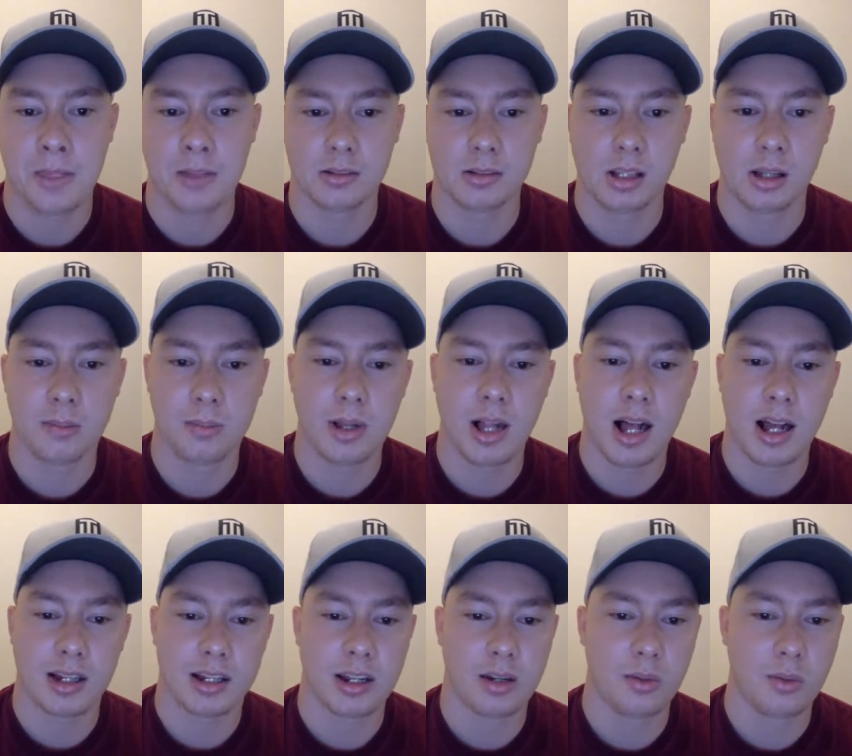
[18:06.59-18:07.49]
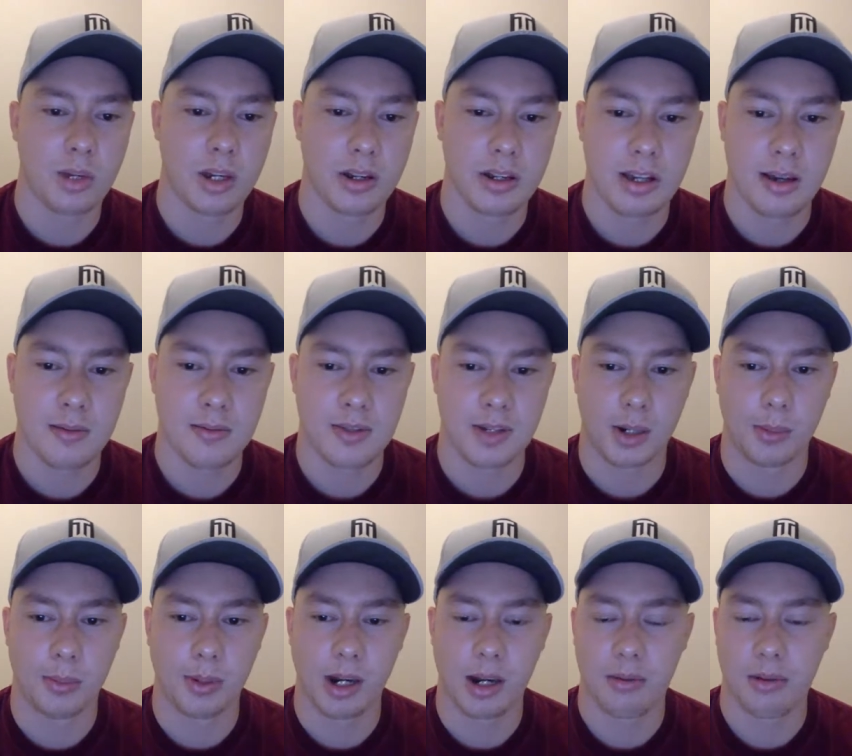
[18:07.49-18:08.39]
LeBlanc and Williams
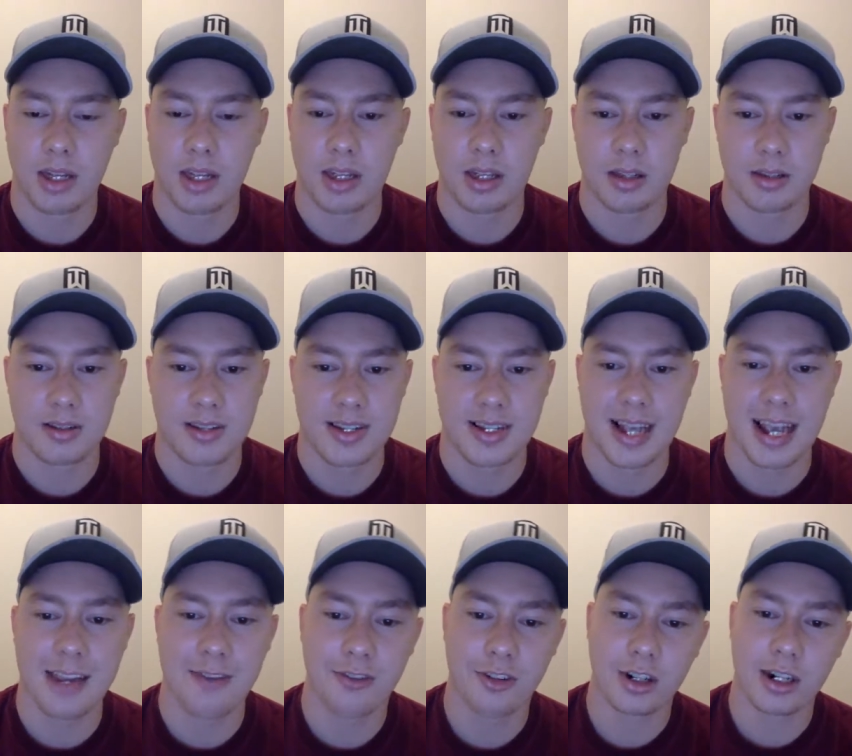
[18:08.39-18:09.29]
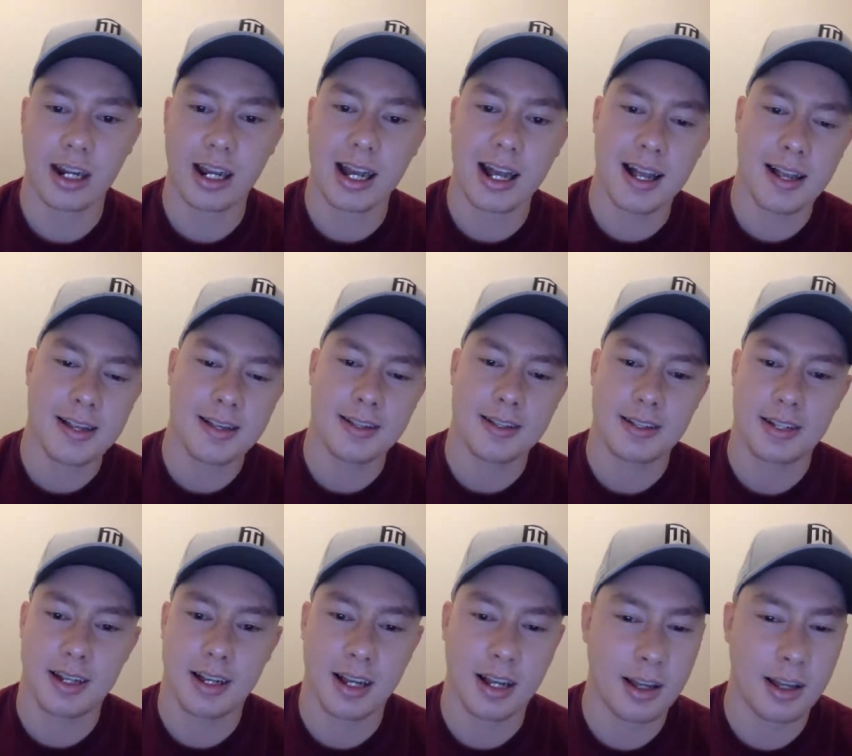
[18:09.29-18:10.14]
are probably the safer guys.